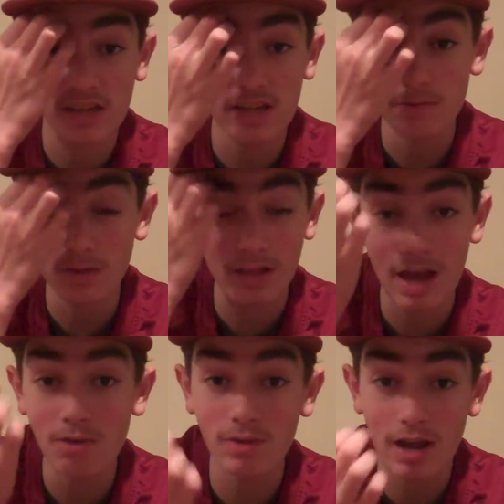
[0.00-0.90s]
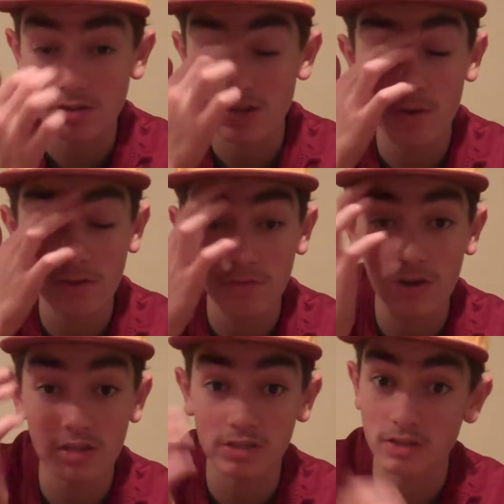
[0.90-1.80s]
and the cute little out routes going
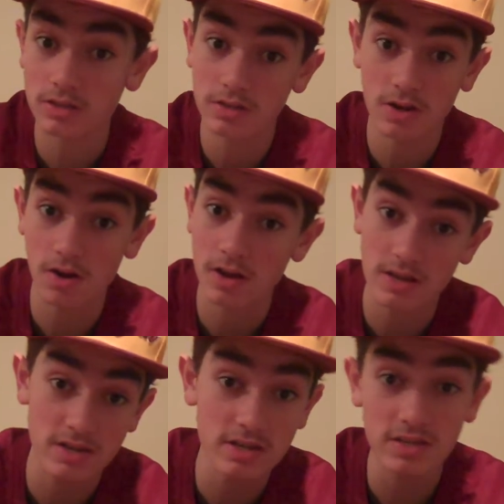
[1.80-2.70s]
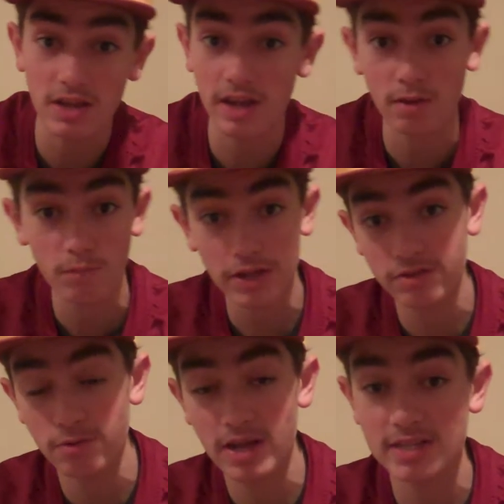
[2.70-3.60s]
for us, because Kirk Cousins, like in Week
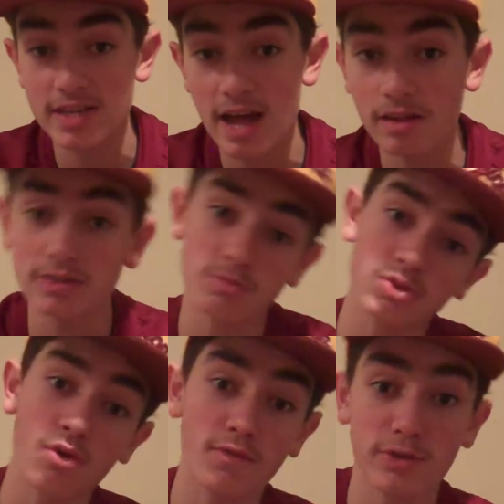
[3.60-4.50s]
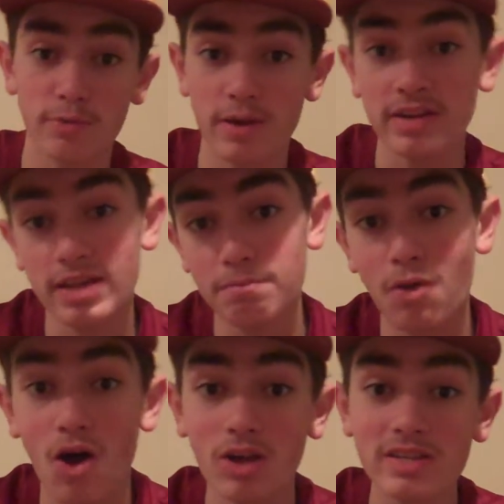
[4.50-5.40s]
2 against Dallas, was overthrowing deep
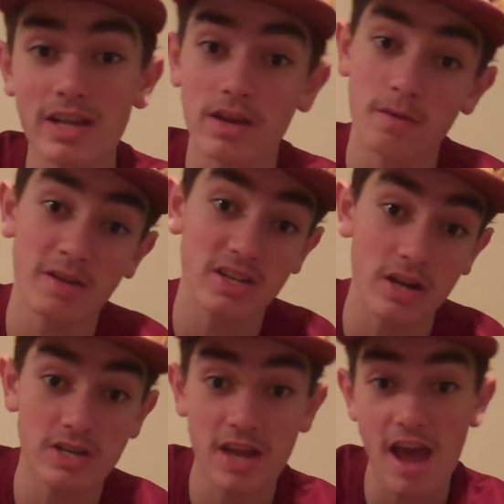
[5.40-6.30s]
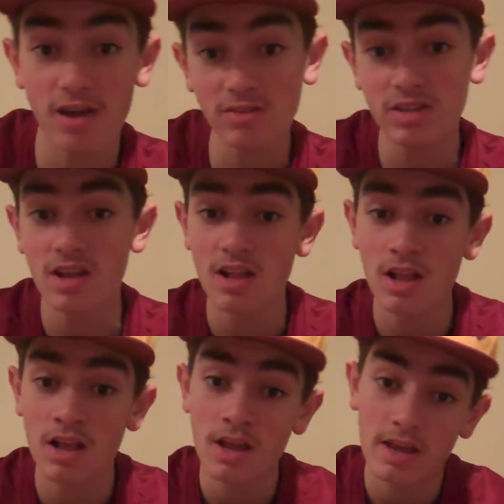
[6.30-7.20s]
balls that could have been touchdowns.
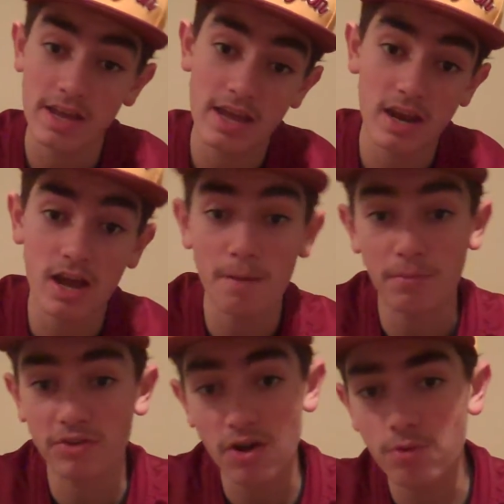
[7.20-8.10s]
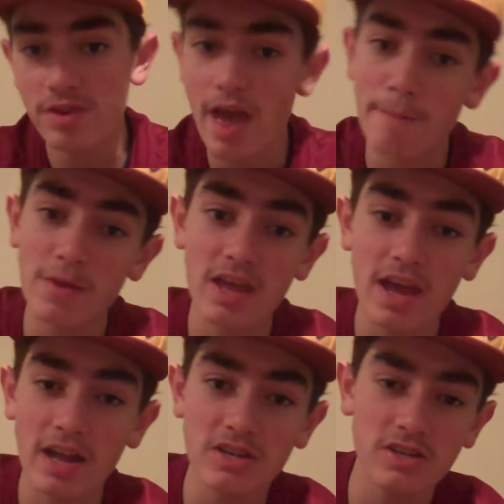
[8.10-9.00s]
He had a couple toe-tapping
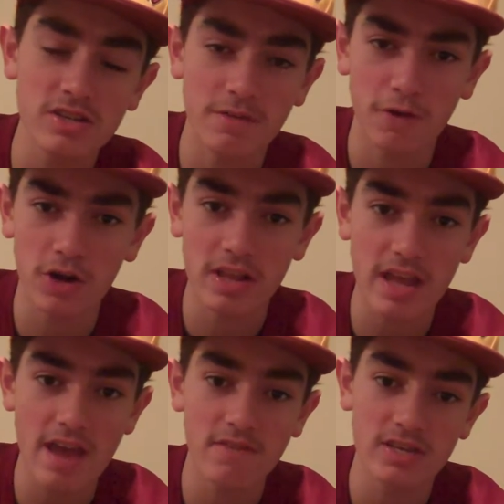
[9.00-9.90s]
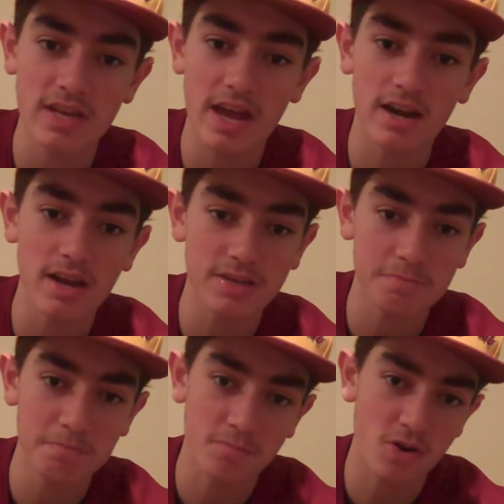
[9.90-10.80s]
catches to Vernon Davis. He had a nice
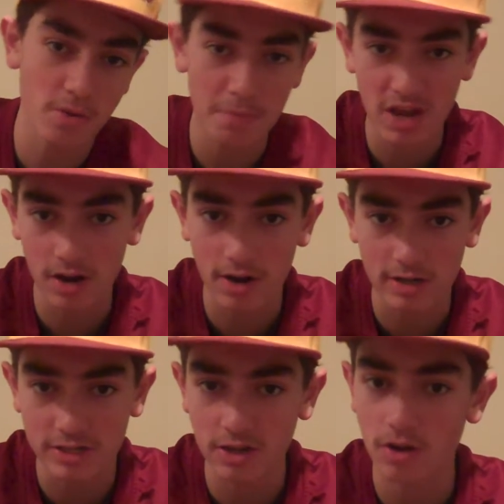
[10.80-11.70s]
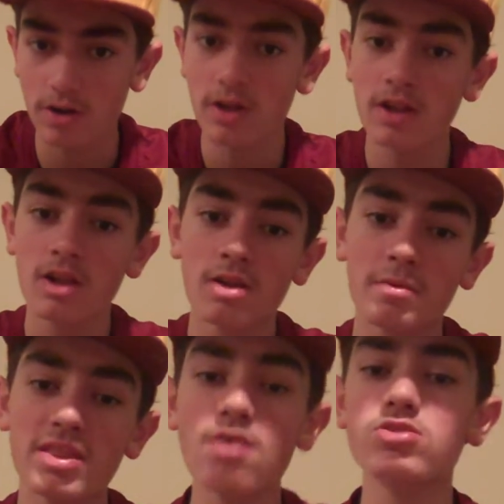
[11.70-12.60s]
throw to Pierre Garçon.
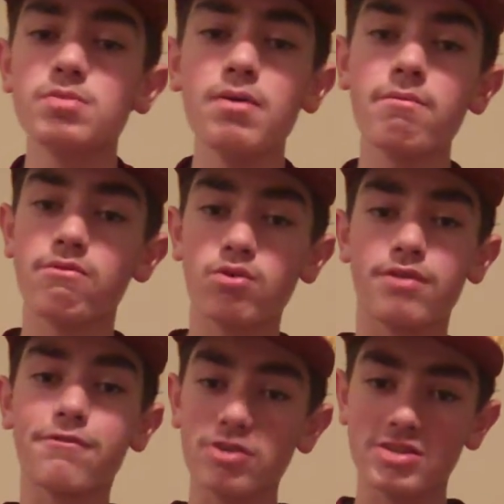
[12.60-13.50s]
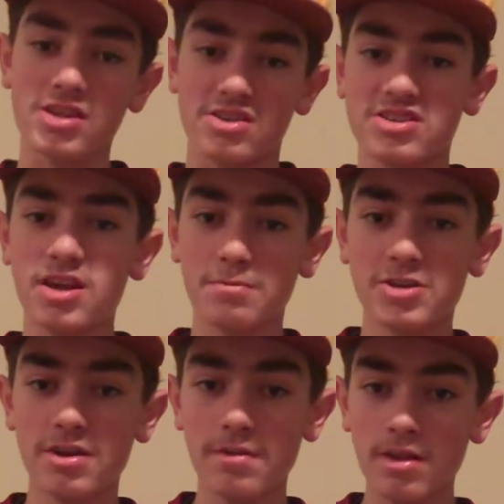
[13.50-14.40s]
But that was the play before the first
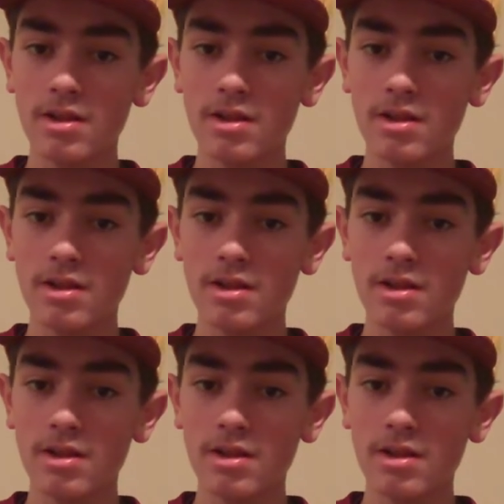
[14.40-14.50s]
interception.